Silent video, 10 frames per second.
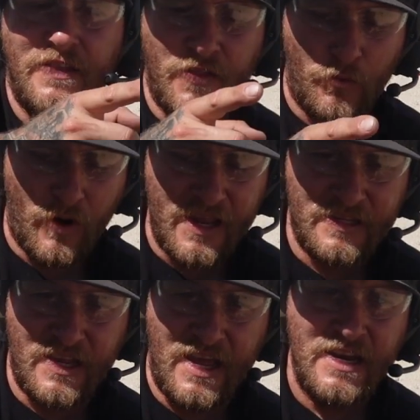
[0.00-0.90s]
and then the right
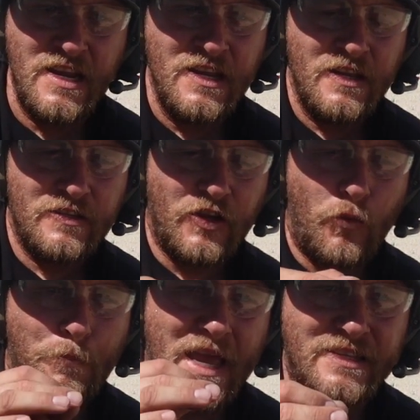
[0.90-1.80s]
side. So
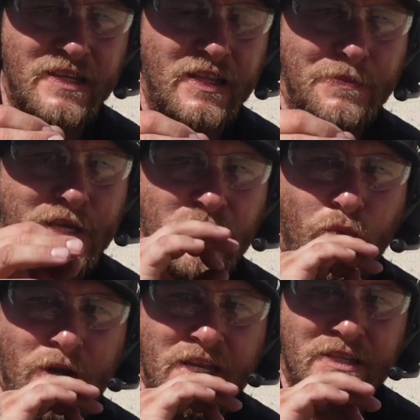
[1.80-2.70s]
it'll basically be
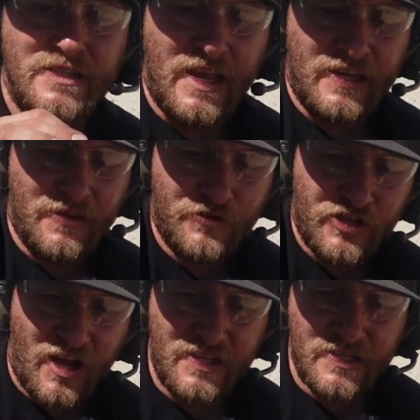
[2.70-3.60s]
20 consecutive
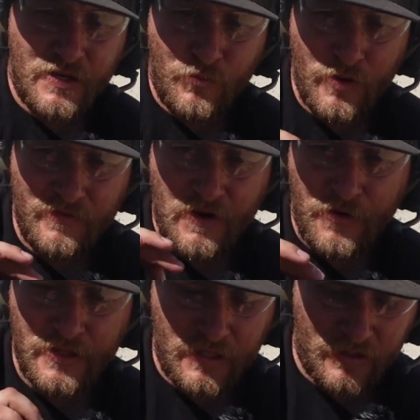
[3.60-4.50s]
shots with
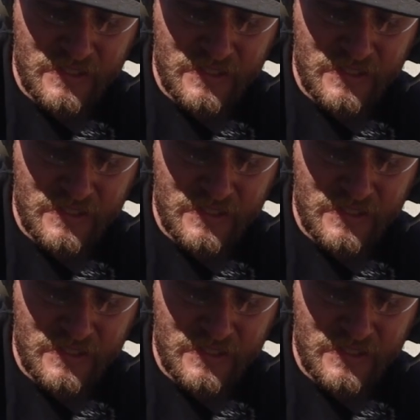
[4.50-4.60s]
very little